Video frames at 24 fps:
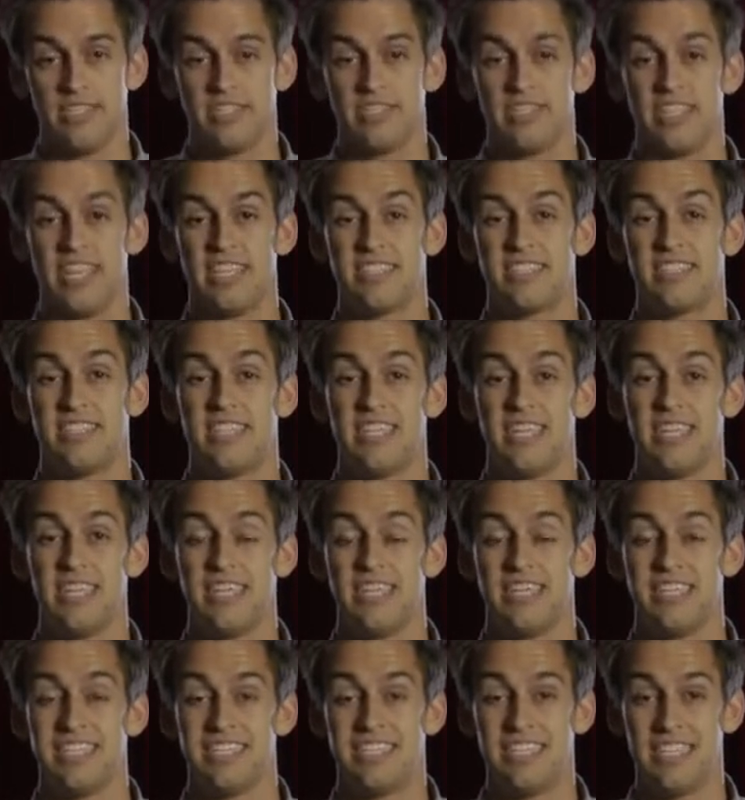So that's
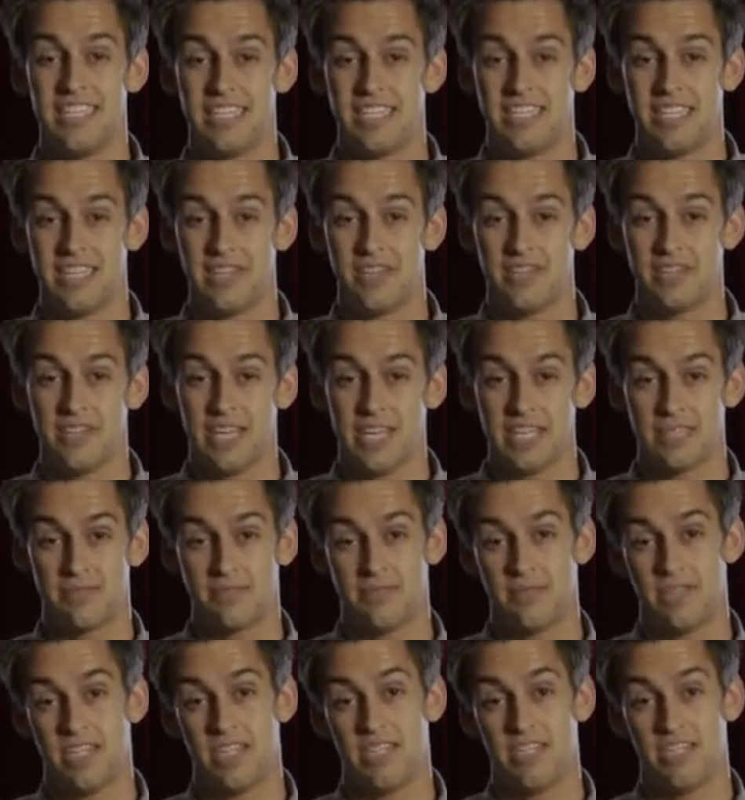the detailed
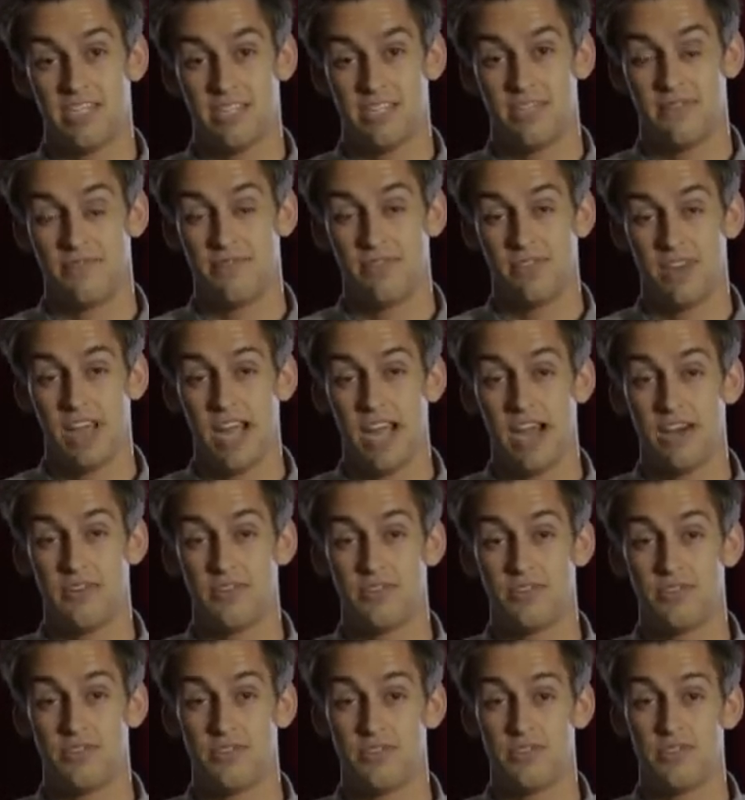explanation for
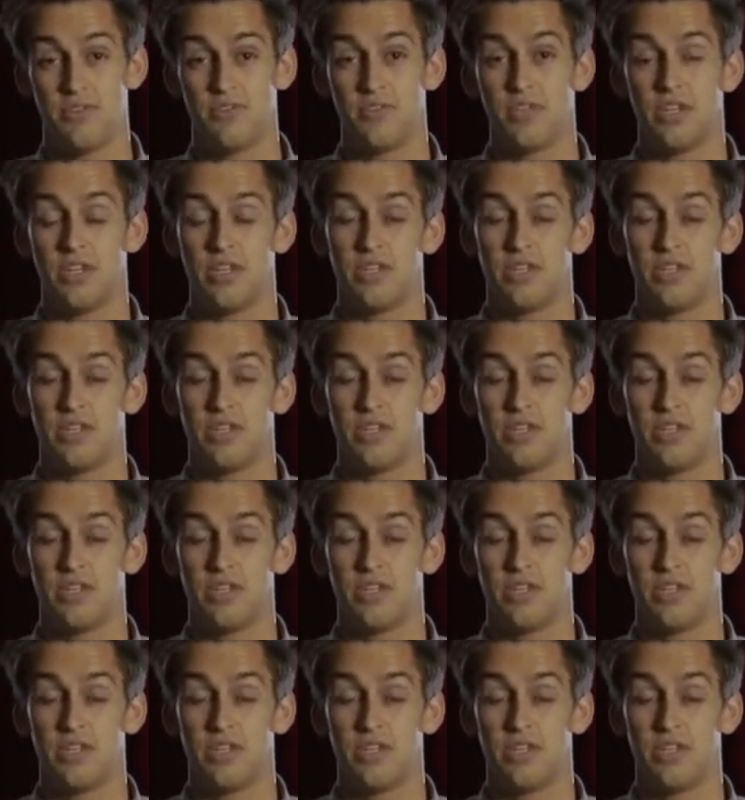how to